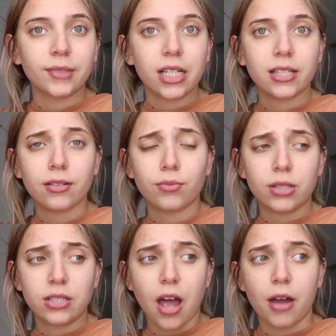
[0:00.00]
because I
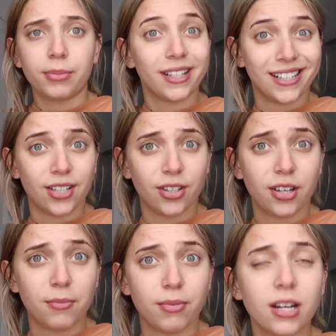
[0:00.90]
was not planning on
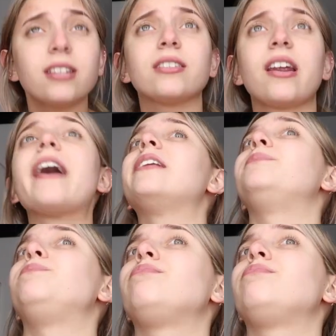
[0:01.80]
looking pretty today.